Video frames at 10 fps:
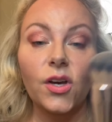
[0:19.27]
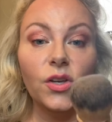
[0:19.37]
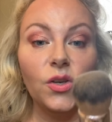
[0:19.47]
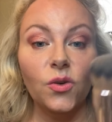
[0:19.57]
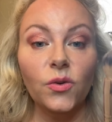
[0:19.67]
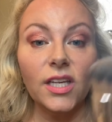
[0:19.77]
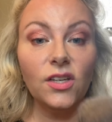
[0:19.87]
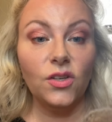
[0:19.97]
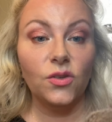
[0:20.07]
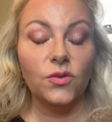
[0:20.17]
You
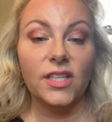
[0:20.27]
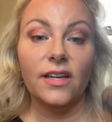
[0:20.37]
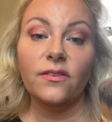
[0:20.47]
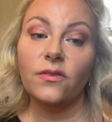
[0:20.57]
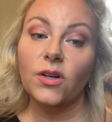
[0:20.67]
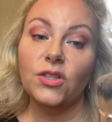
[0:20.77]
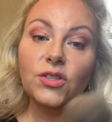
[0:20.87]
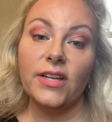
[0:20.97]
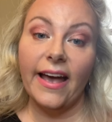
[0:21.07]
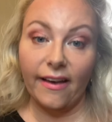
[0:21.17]
can use it for
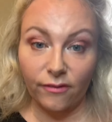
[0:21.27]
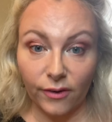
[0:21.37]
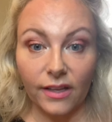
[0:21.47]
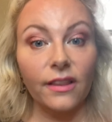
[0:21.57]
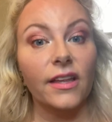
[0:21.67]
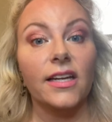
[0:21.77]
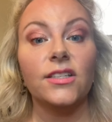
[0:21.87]
everything